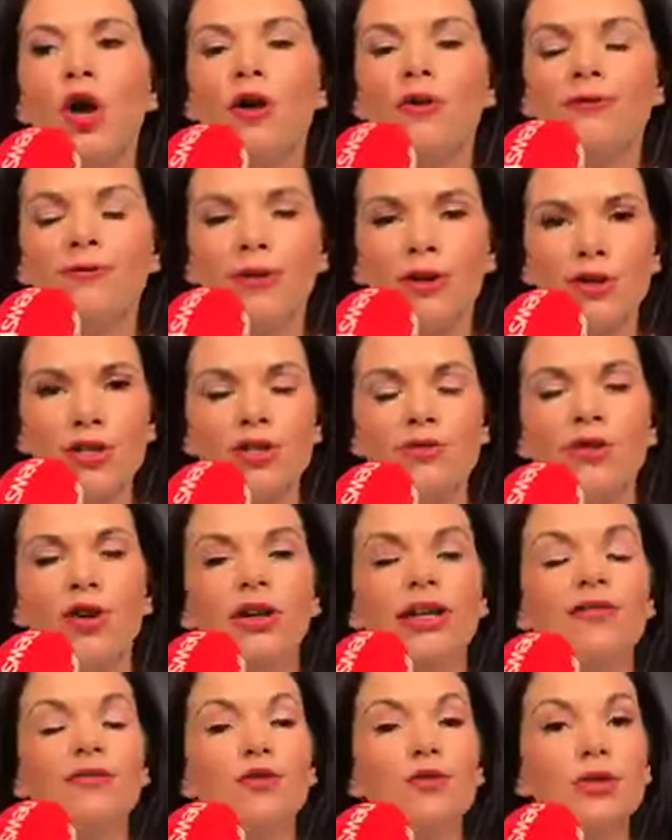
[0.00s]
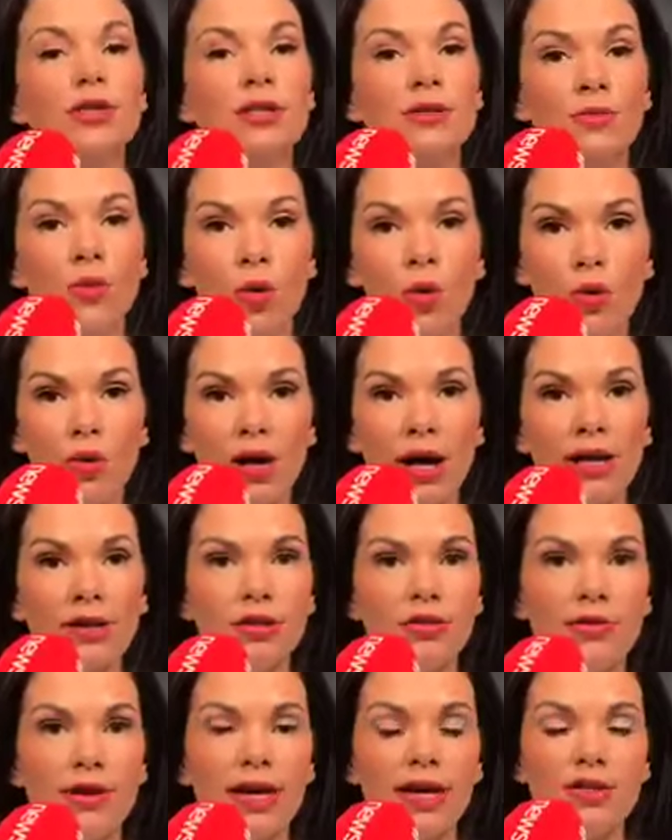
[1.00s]
First of all, if you smoke and
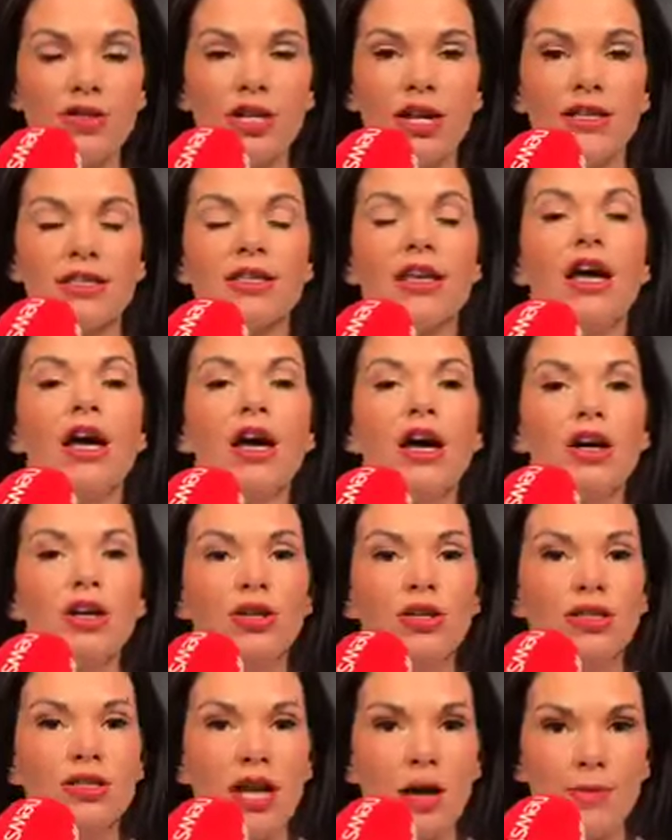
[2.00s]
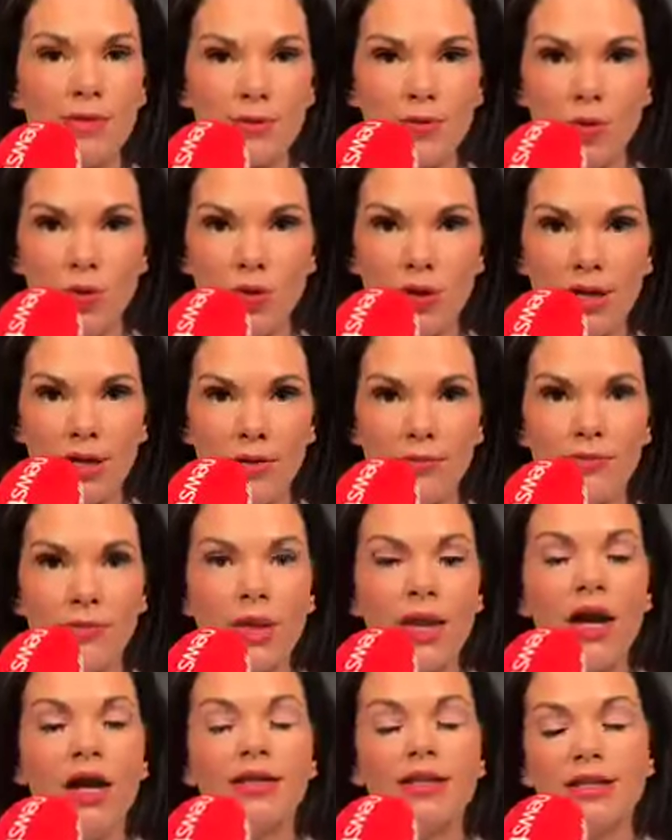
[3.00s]
you have HS, stop smoking.
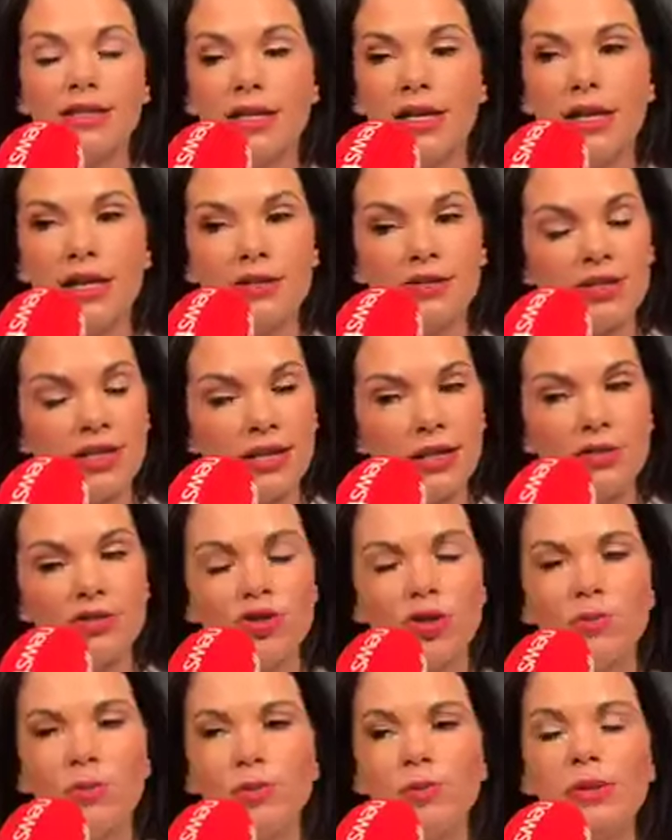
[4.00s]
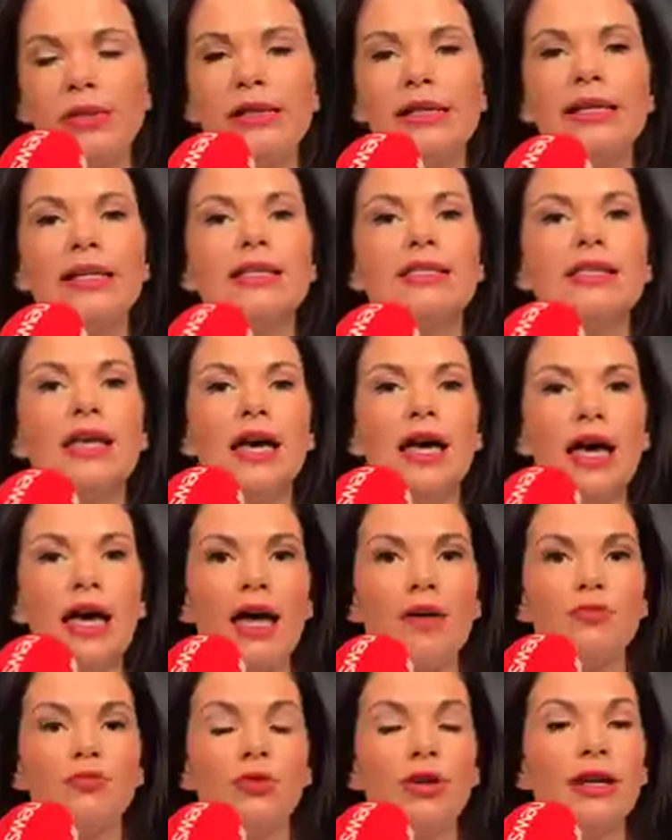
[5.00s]
That's easier said than done, but please
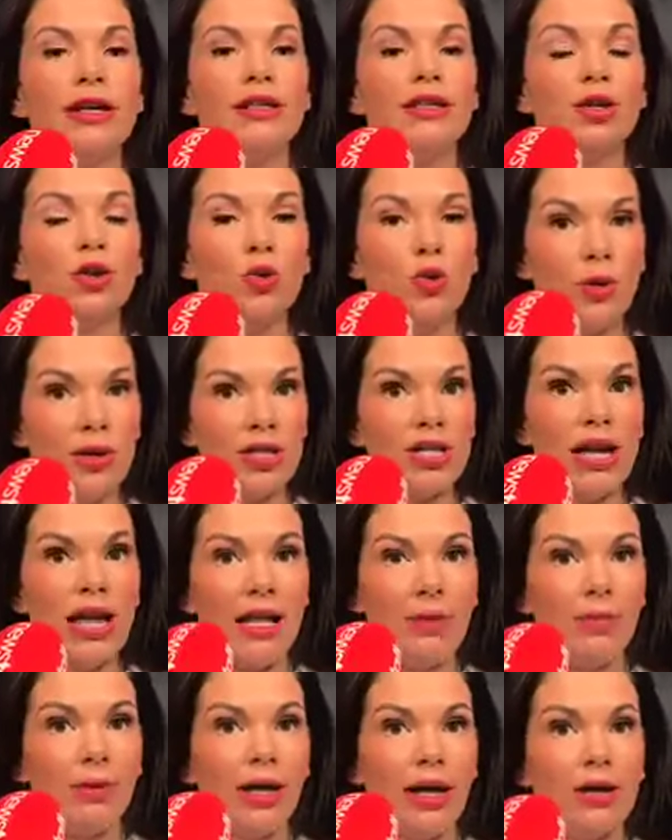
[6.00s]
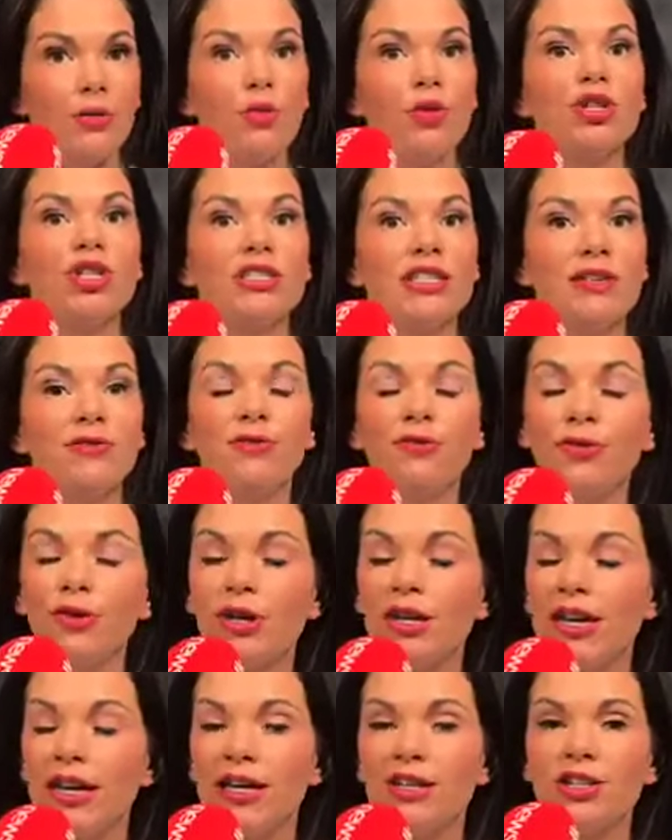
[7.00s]
ring the Quit Helpline, which is a
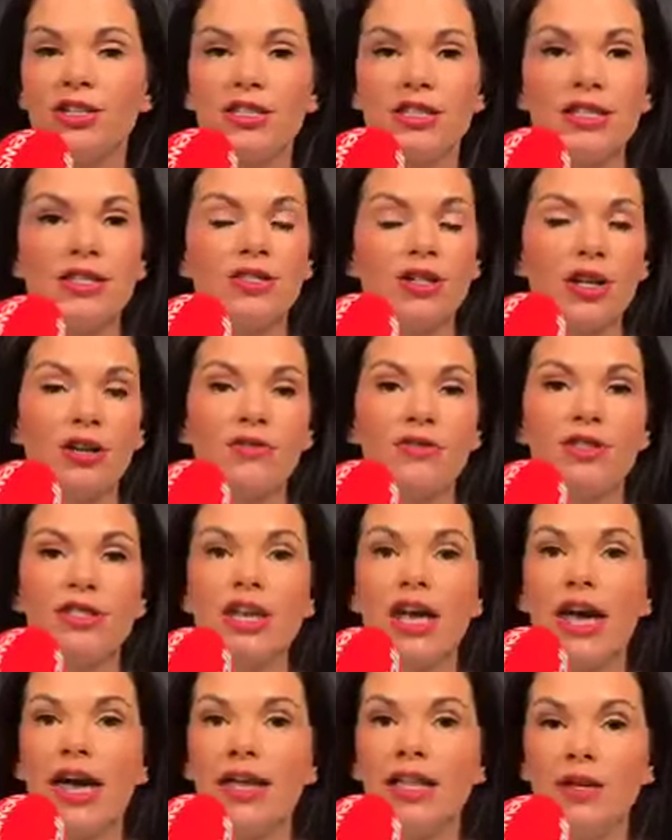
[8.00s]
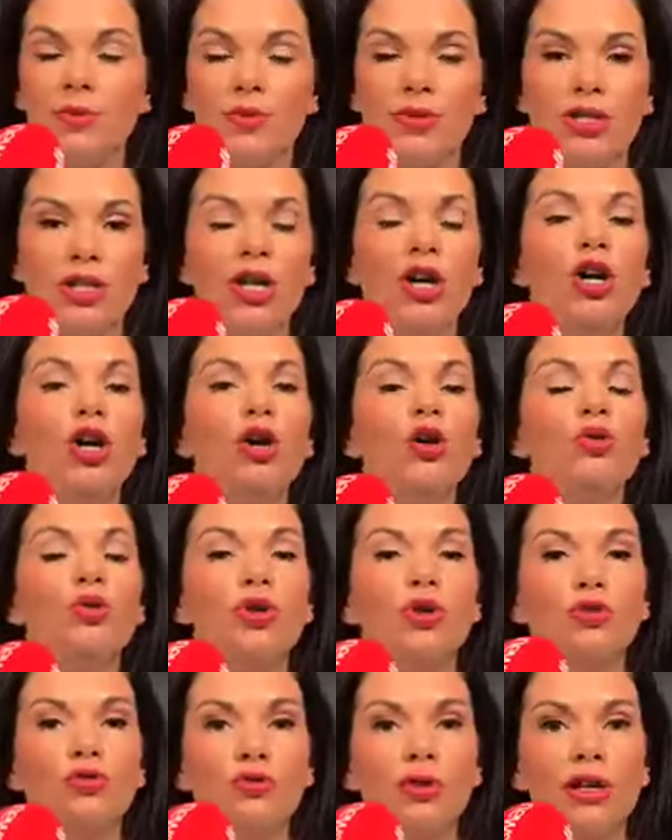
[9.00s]
free HSE service to anybody who
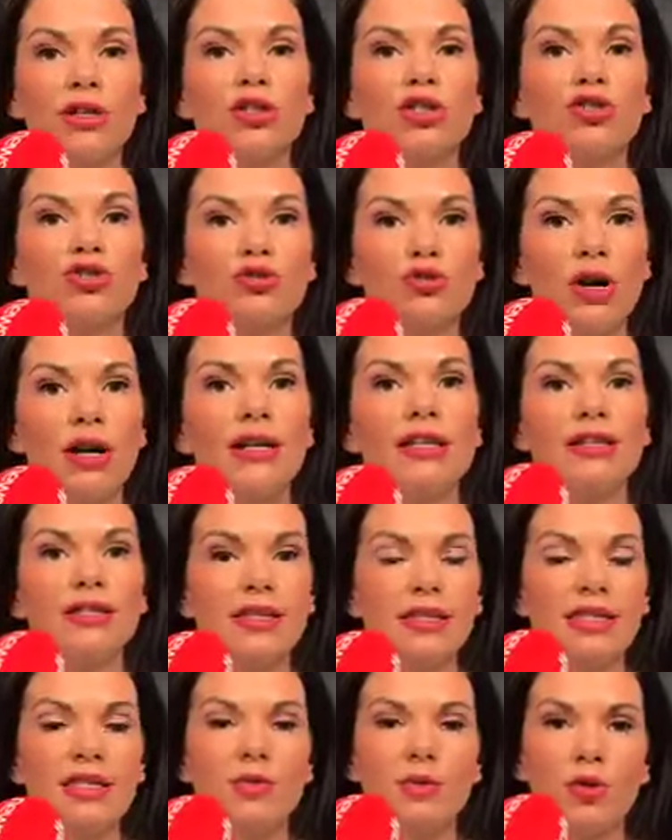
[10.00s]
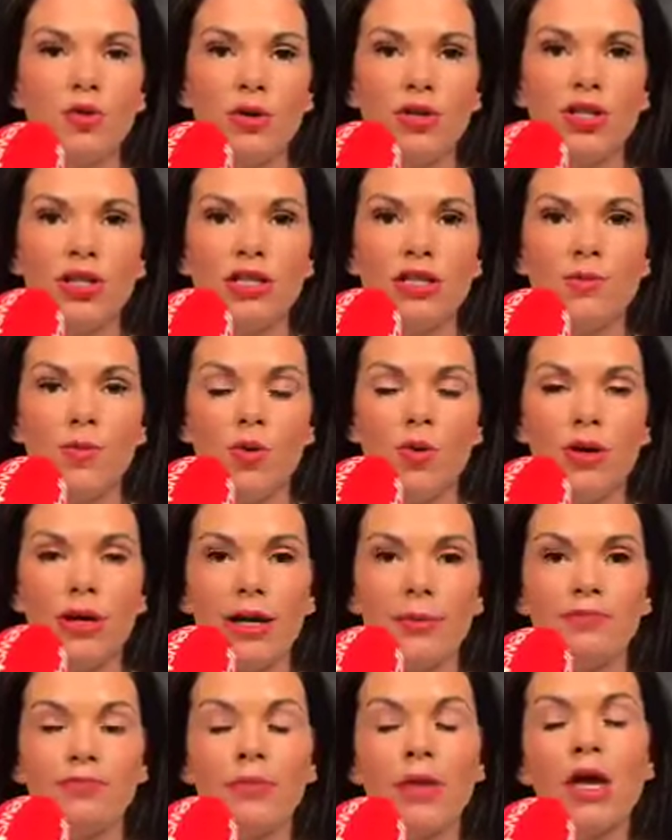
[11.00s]
can ring to try and assist them in quitting
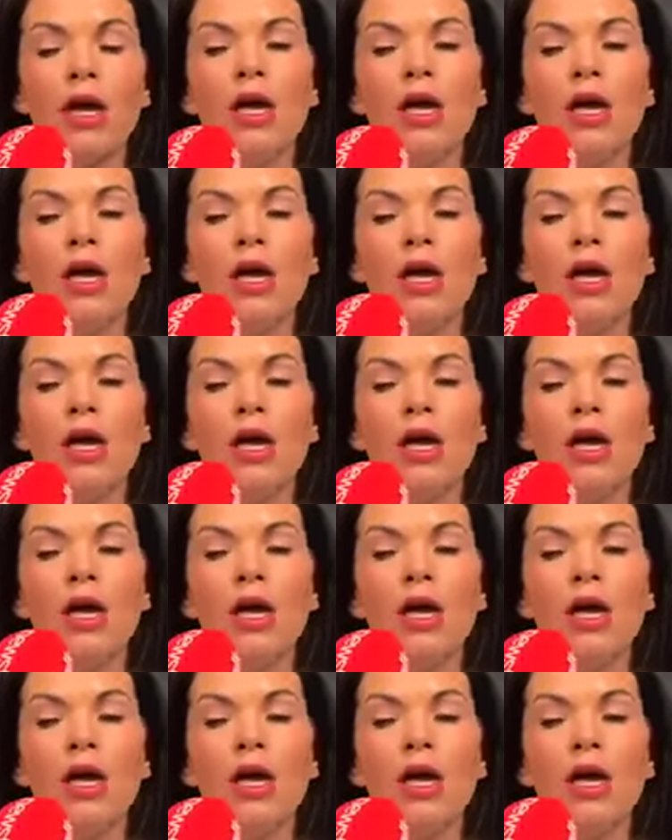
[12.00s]
smoking.